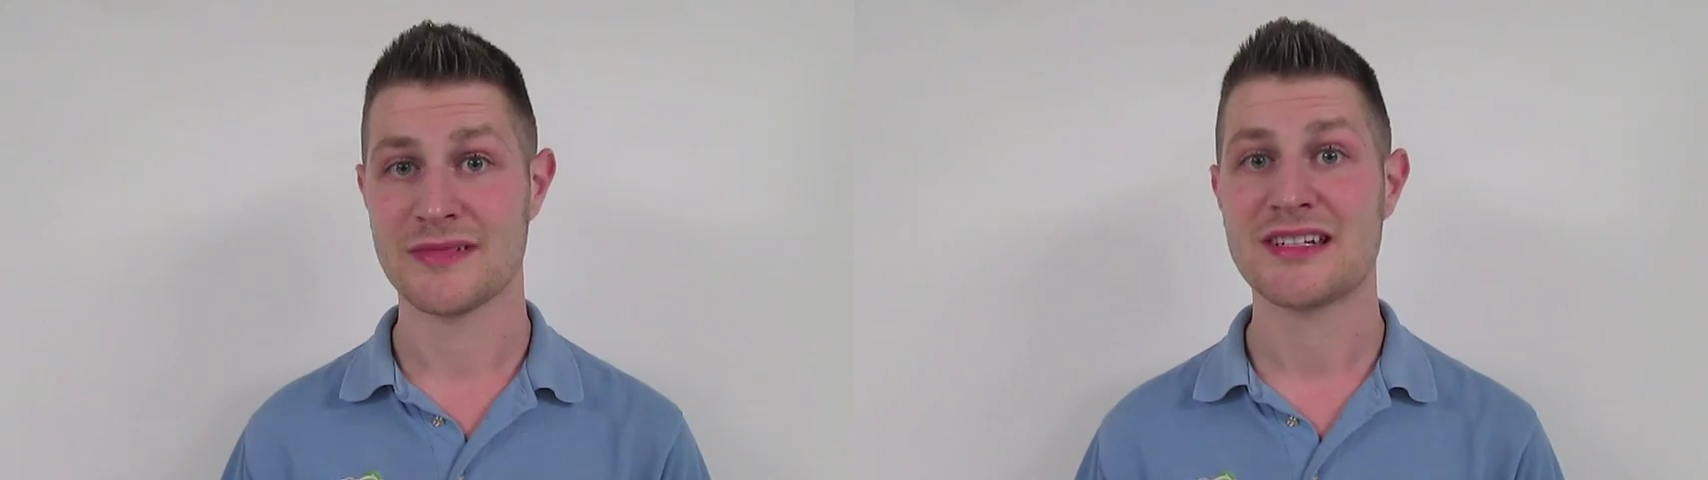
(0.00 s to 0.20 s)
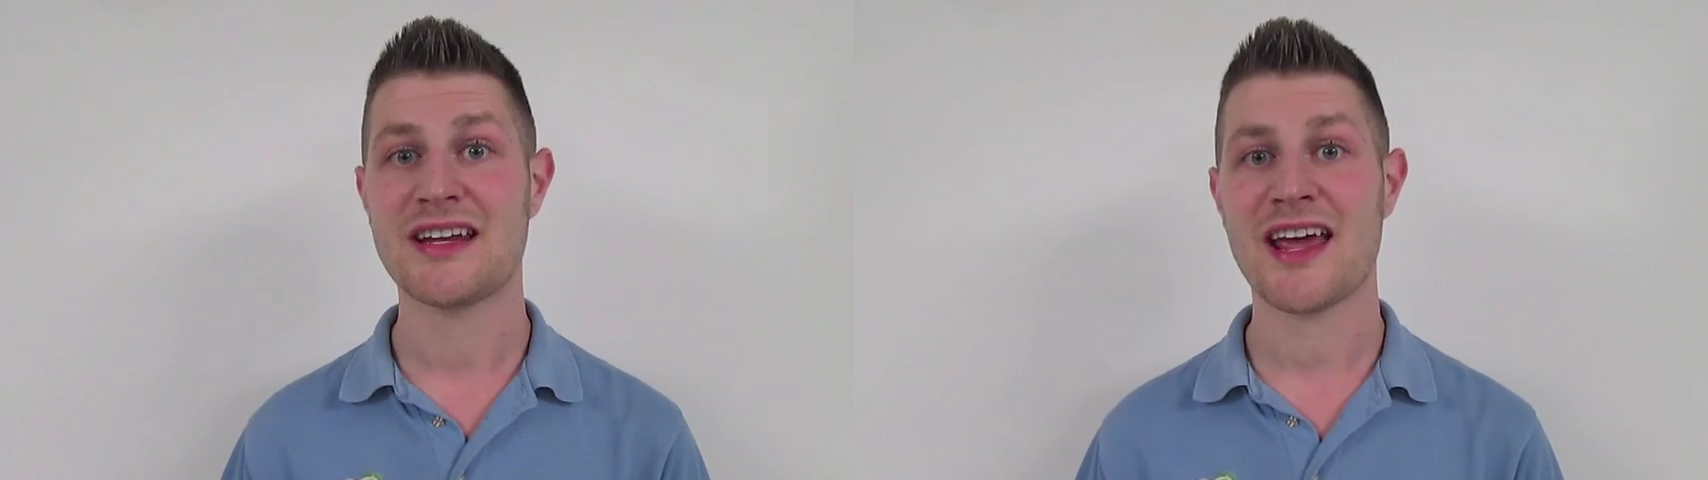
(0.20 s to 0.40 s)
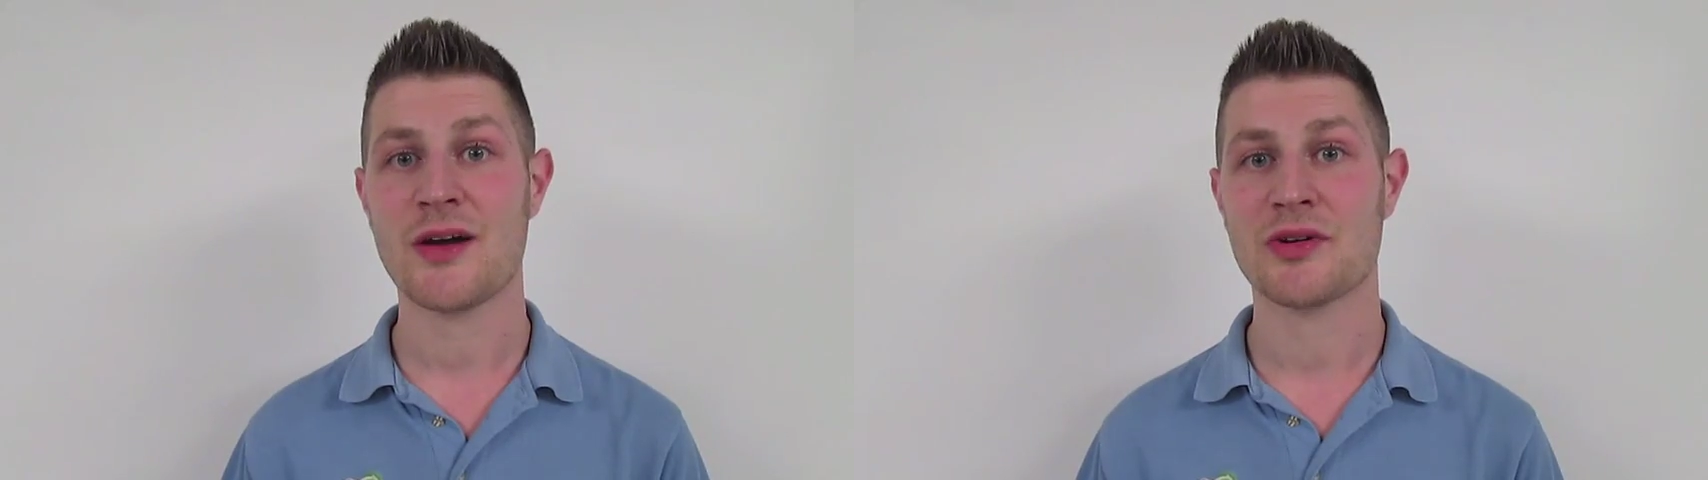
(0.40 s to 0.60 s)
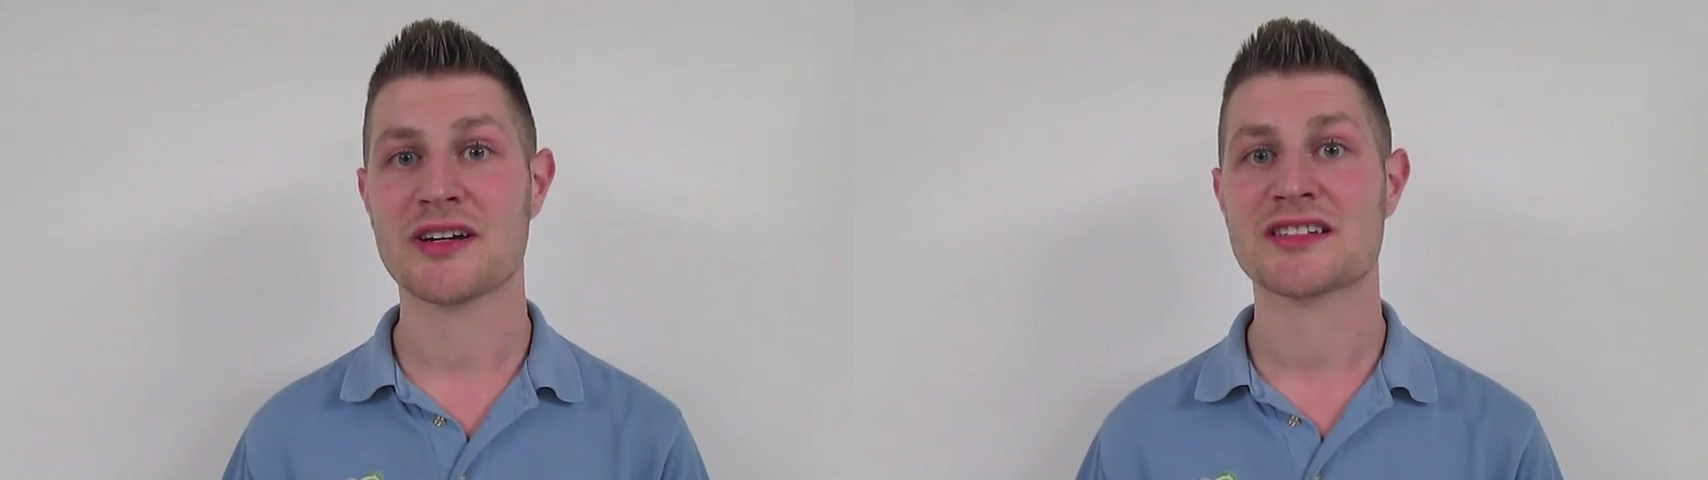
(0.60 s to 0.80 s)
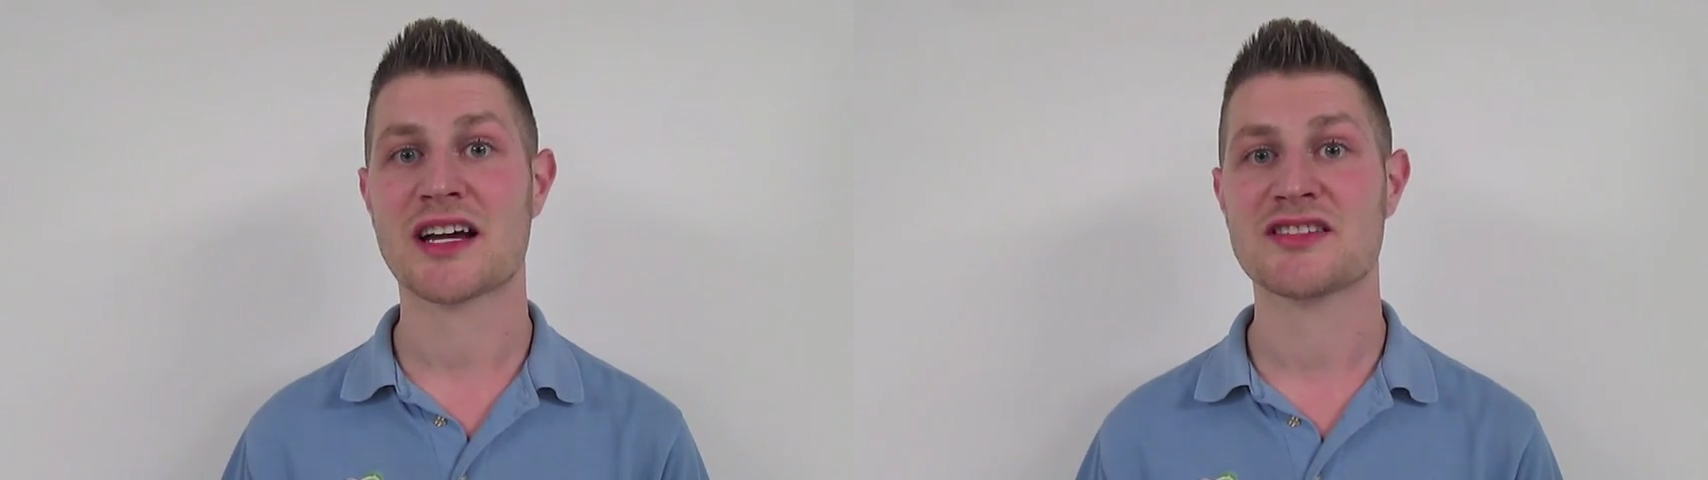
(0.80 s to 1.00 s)
Today we're
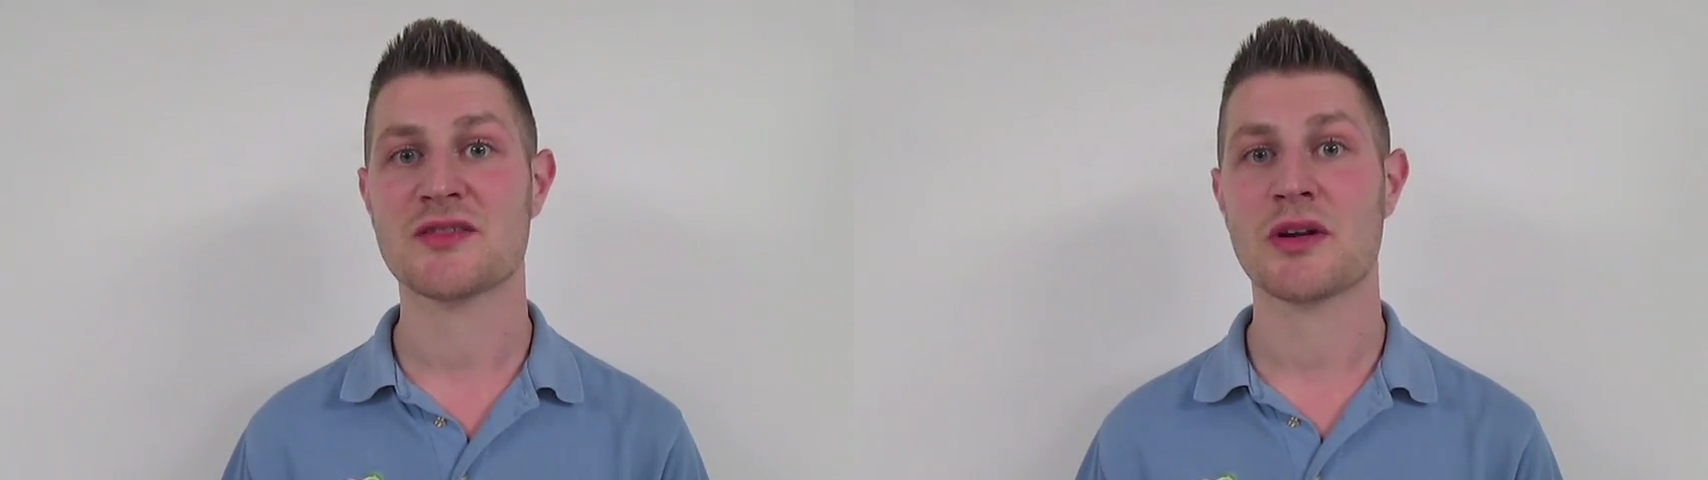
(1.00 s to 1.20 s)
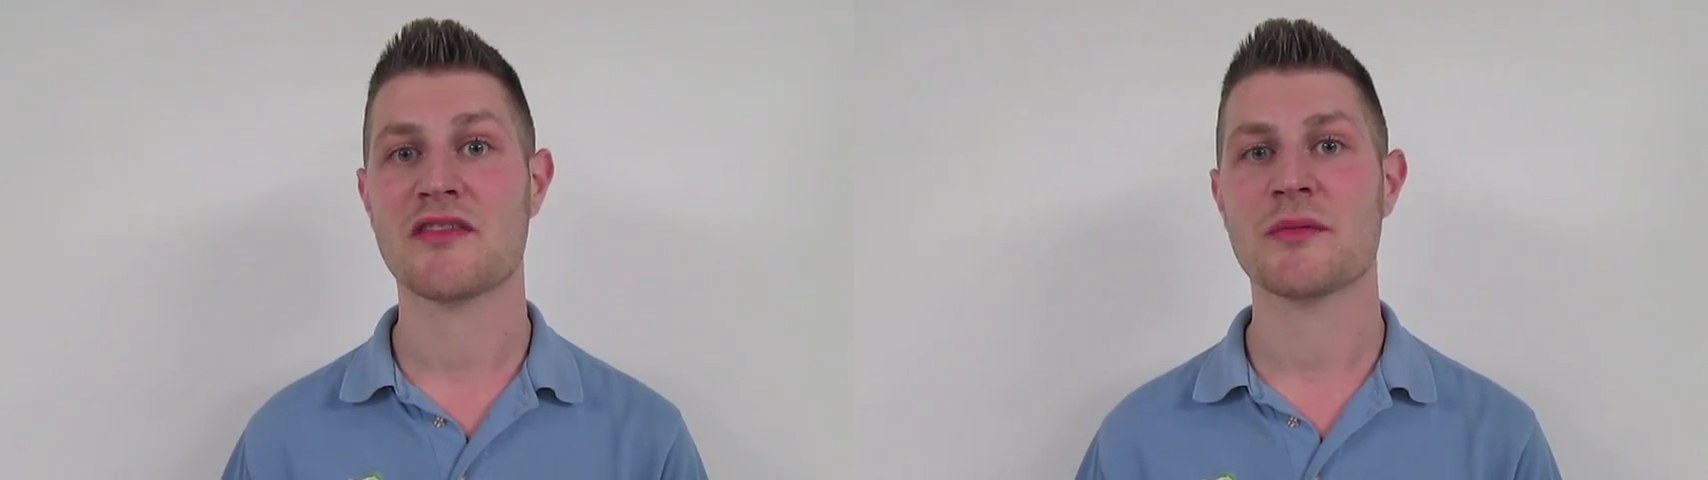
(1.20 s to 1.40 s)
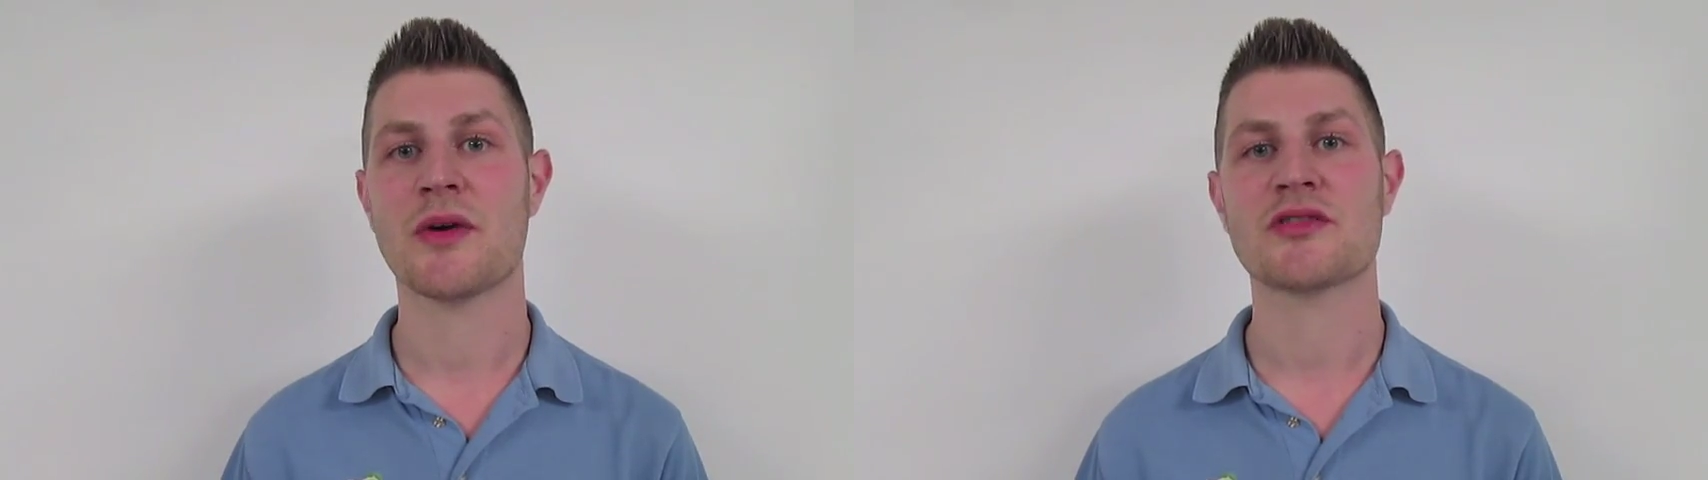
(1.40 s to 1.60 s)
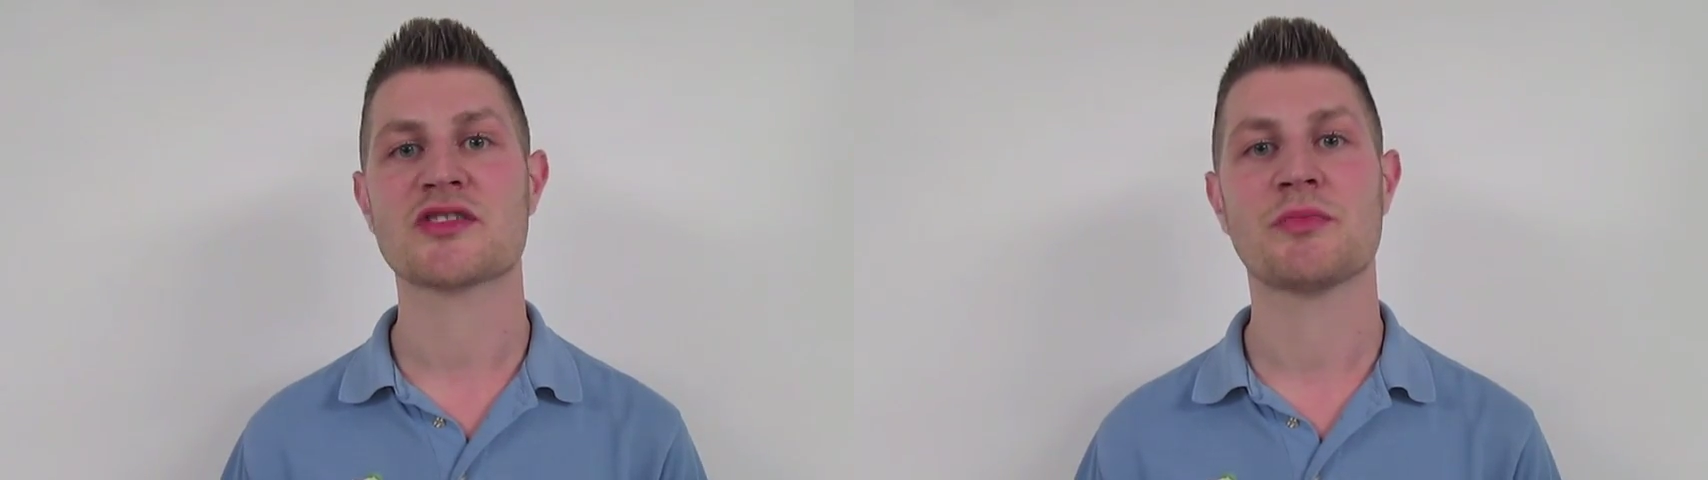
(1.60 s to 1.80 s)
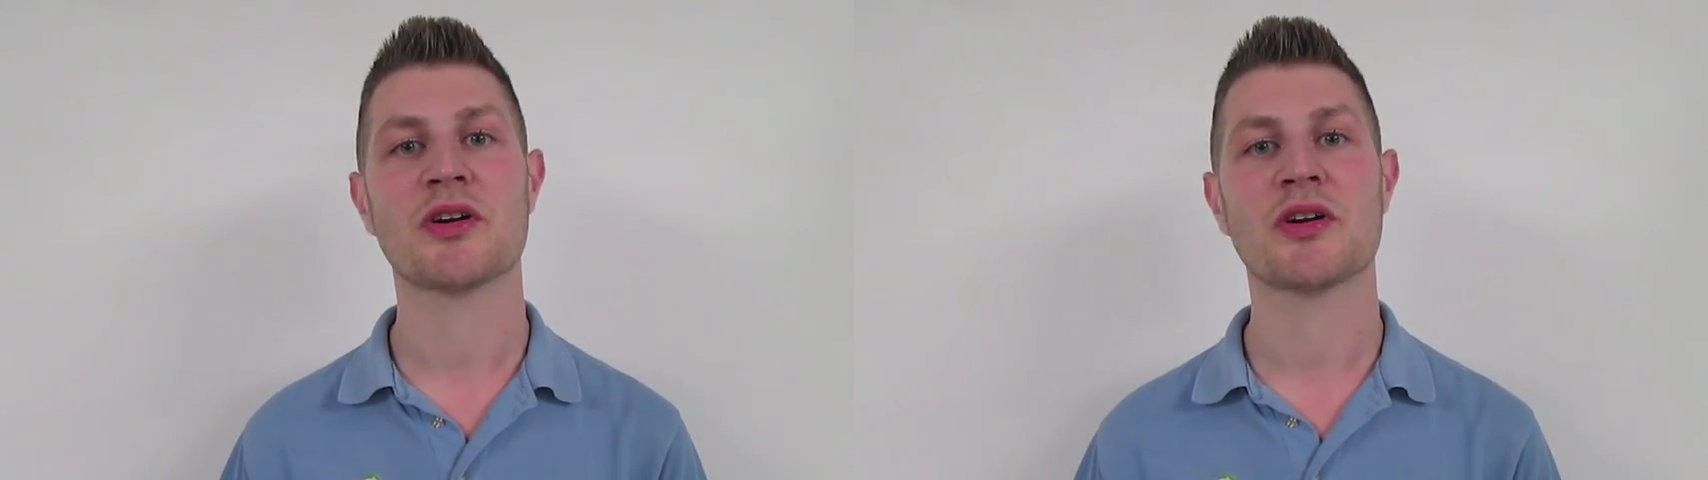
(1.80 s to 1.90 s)
discussing one of the most